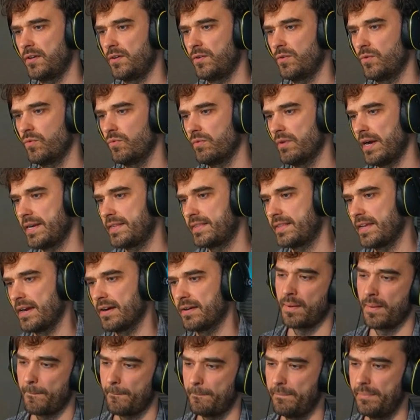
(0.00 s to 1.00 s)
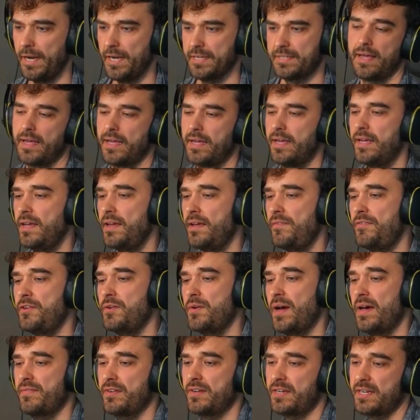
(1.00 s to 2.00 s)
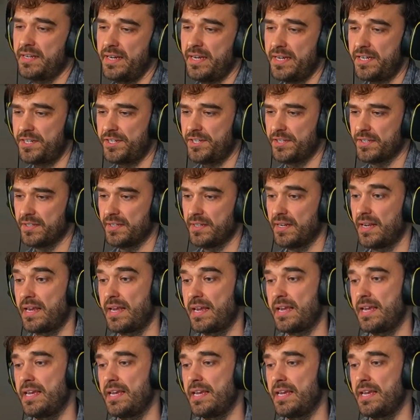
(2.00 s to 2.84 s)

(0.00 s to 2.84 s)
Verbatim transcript: right there. But if you have a connection